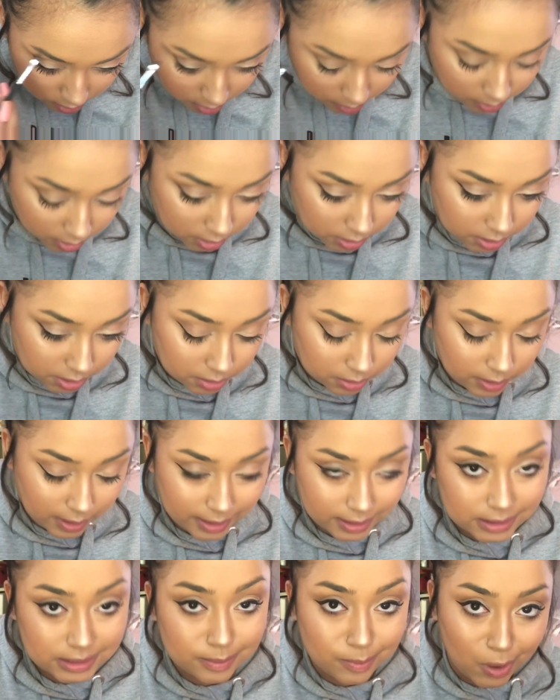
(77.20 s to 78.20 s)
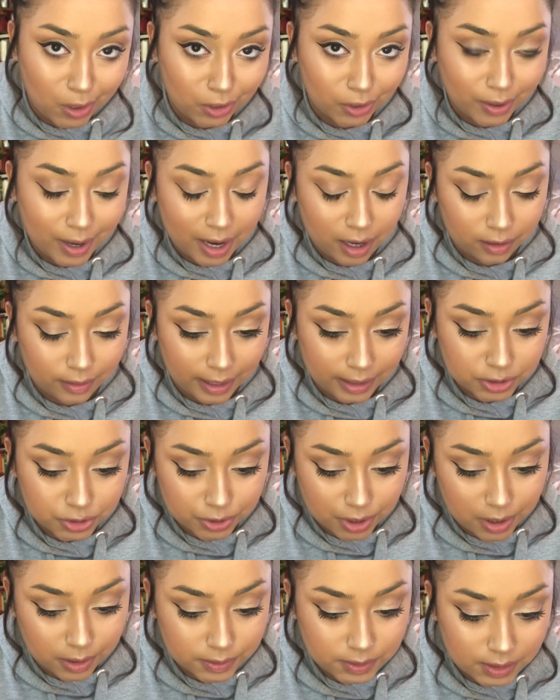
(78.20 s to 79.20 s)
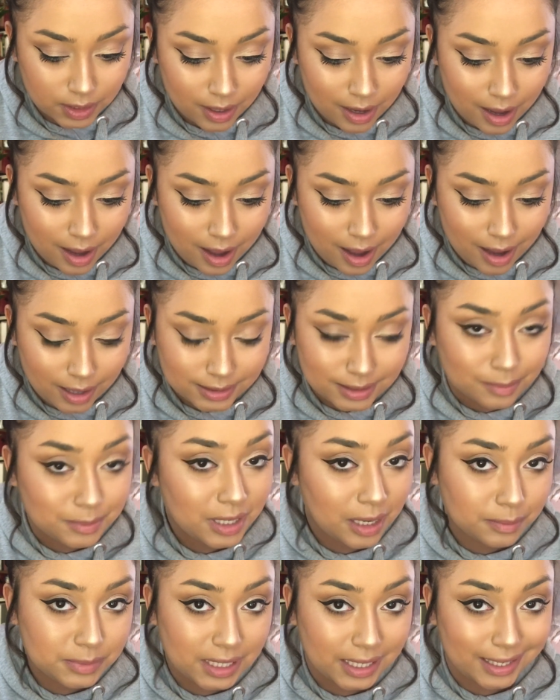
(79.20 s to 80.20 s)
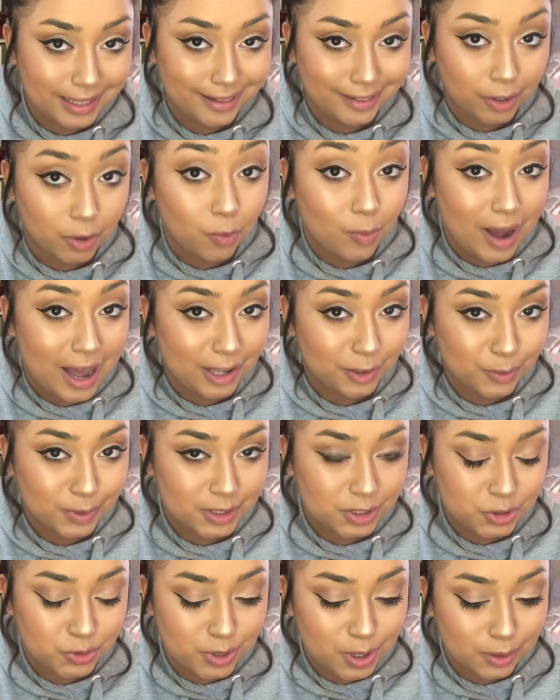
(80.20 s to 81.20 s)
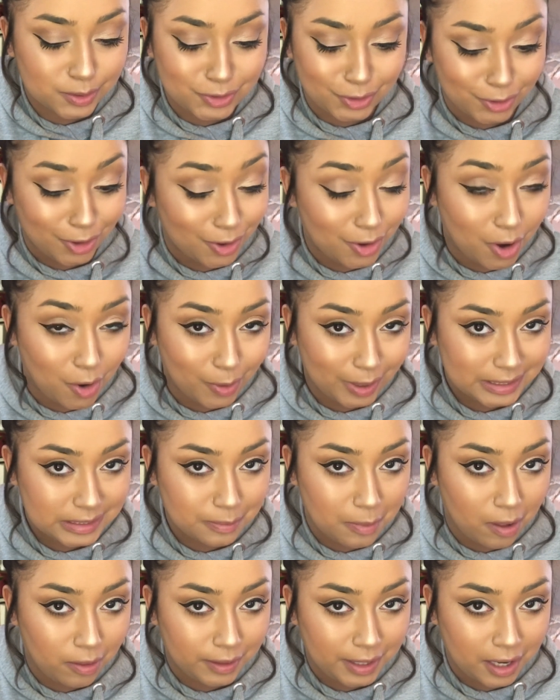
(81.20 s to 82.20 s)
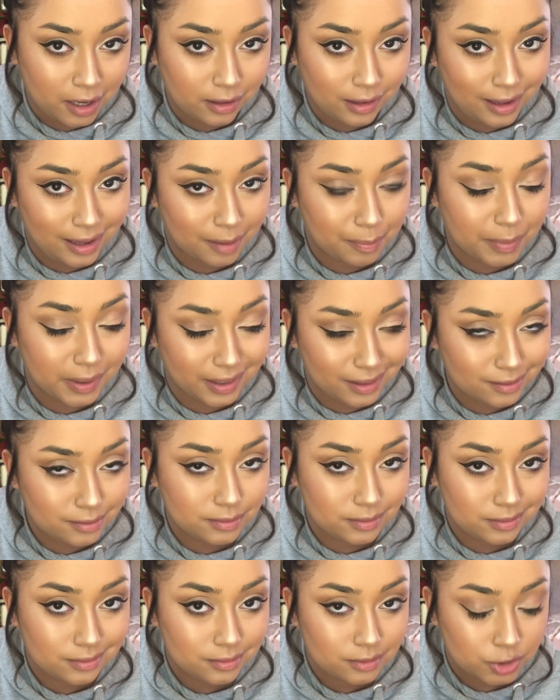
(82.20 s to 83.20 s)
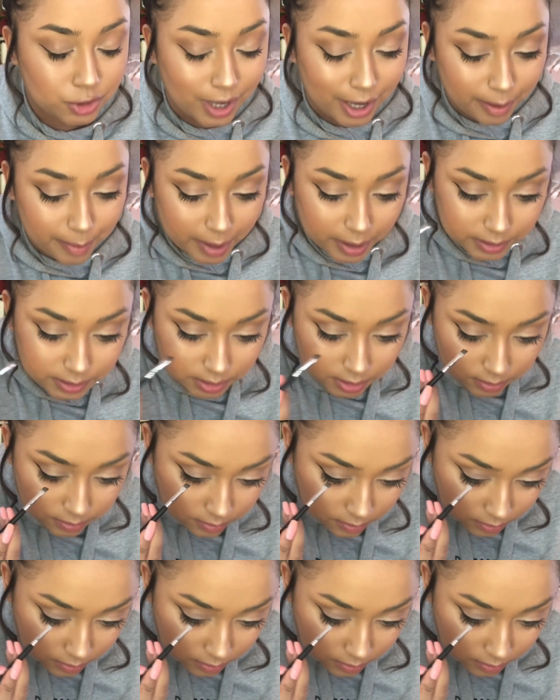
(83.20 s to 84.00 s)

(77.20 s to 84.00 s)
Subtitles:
You want to do like smaller hair-like strokes. Sometimes I get a little wild with the strokes. They're not always small and hair-like, but try your best.